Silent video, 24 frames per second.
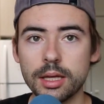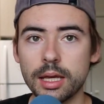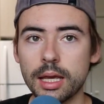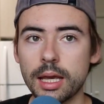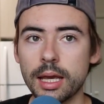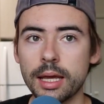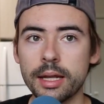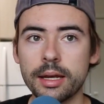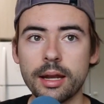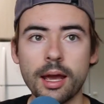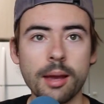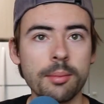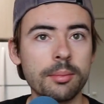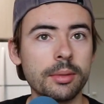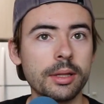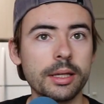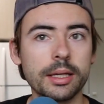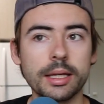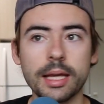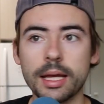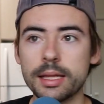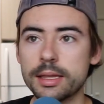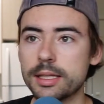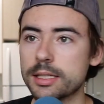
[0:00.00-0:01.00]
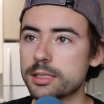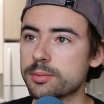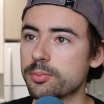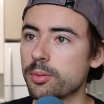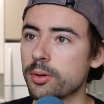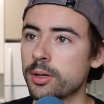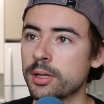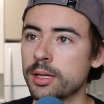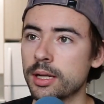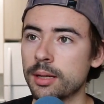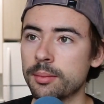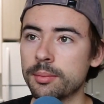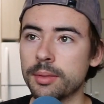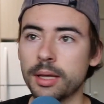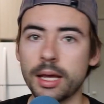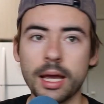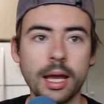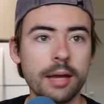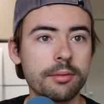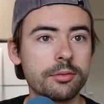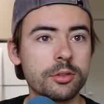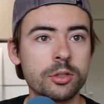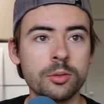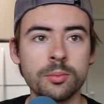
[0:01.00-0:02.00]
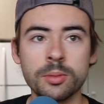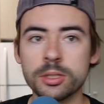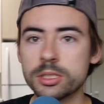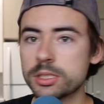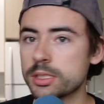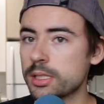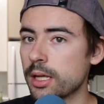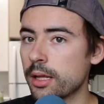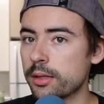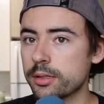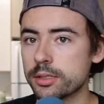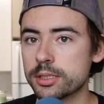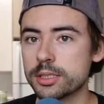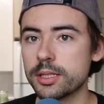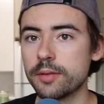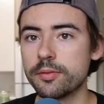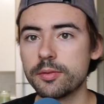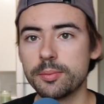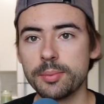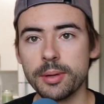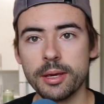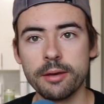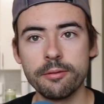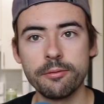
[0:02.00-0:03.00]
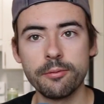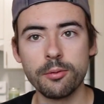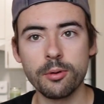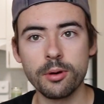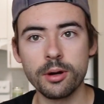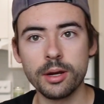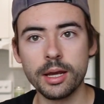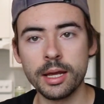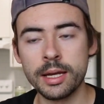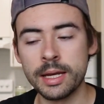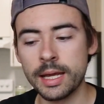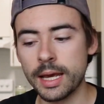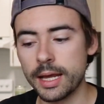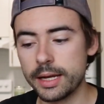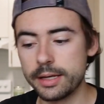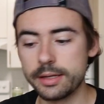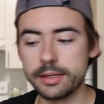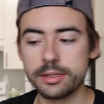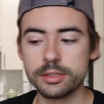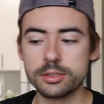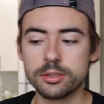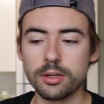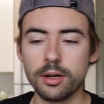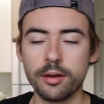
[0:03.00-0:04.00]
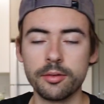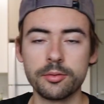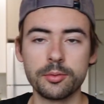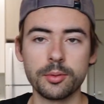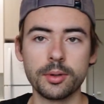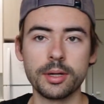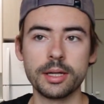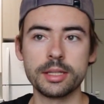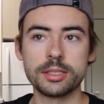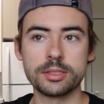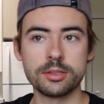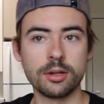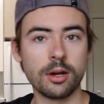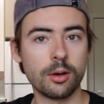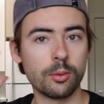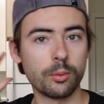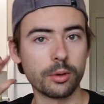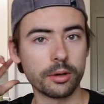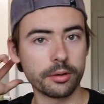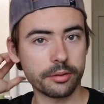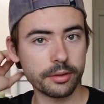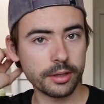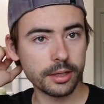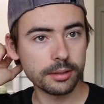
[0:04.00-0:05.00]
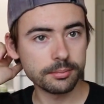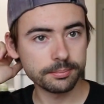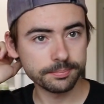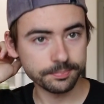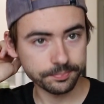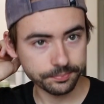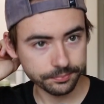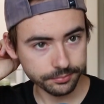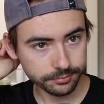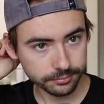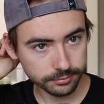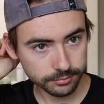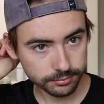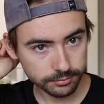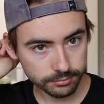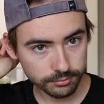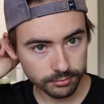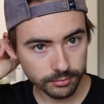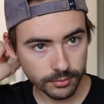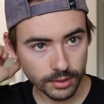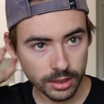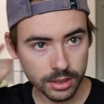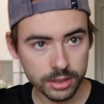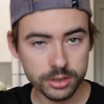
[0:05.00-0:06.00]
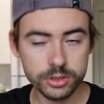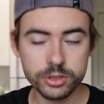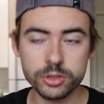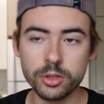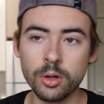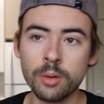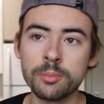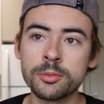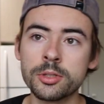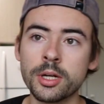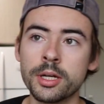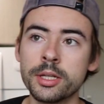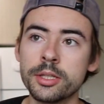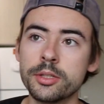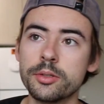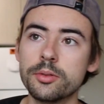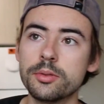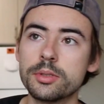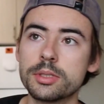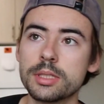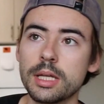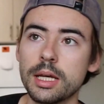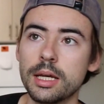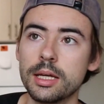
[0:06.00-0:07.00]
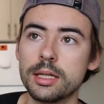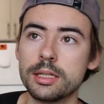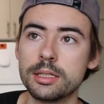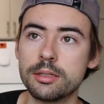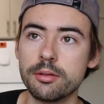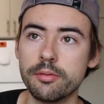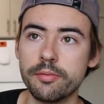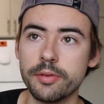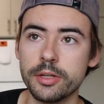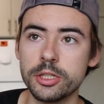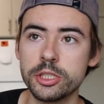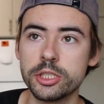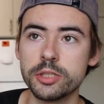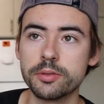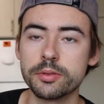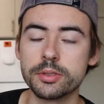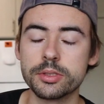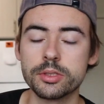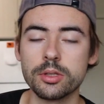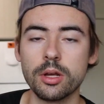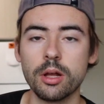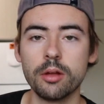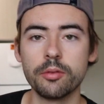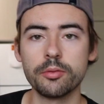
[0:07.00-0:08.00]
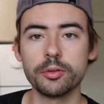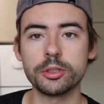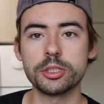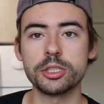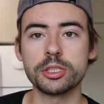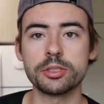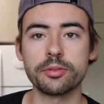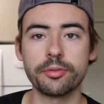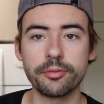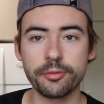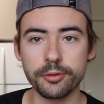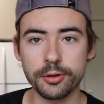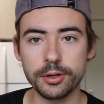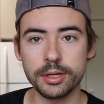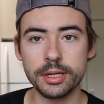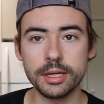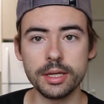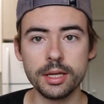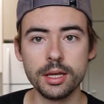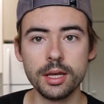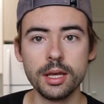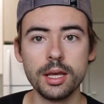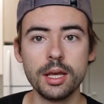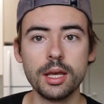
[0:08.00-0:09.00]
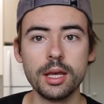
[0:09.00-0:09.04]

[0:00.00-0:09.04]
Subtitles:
And I'm like, at this point, I'm like, I have too much other stuff to pay for, and editing software is not worth it. So I'm trying to use DaVinci Resolve, which is free.